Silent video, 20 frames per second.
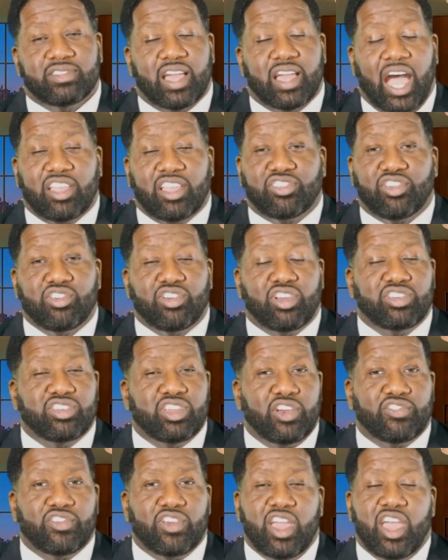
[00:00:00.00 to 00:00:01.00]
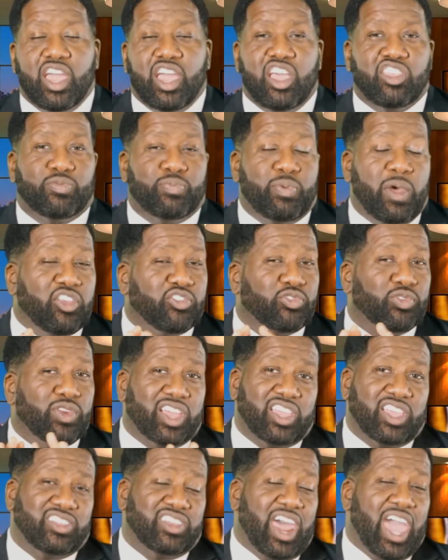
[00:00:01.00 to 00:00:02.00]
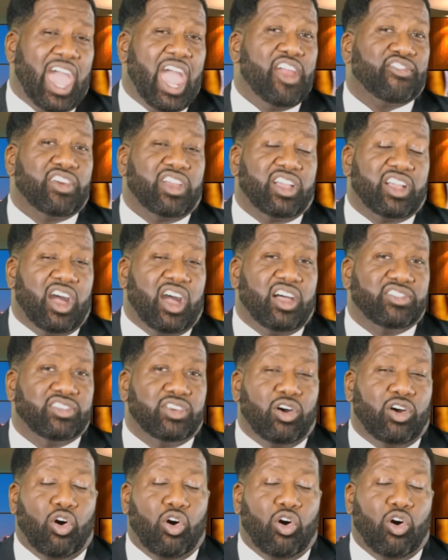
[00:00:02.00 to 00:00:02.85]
I turn a different, especially when I get to the African continent.